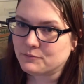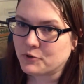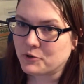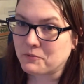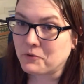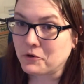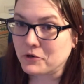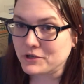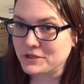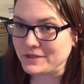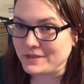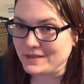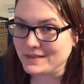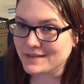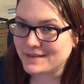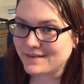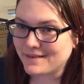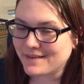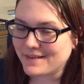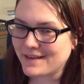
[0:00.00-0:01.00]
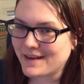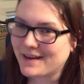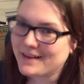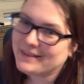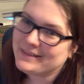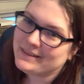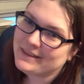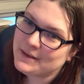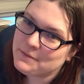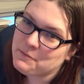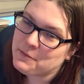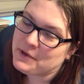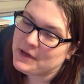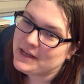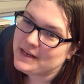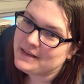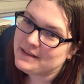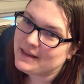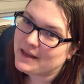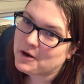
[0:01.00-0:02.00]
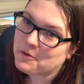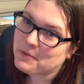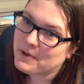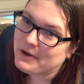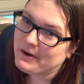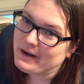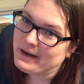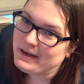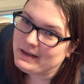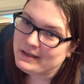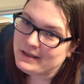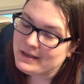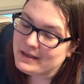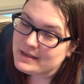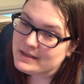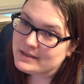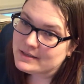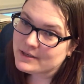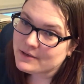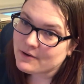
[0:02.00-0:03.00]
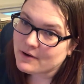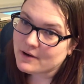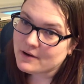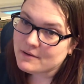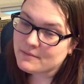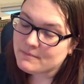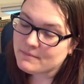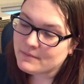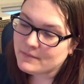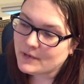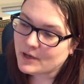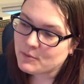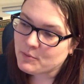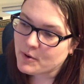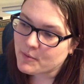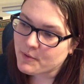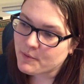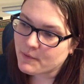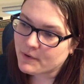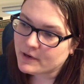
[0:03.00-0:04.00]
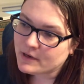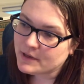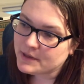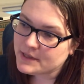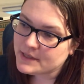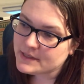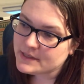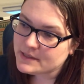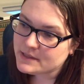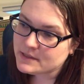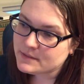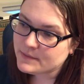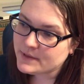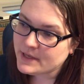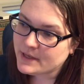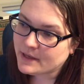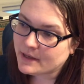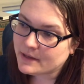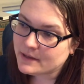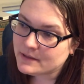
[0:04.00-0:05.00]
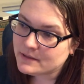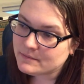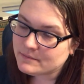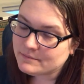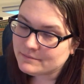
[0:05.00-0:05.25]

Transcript: proportions and all that. But that'll be great. So I'll probably work on this weekend.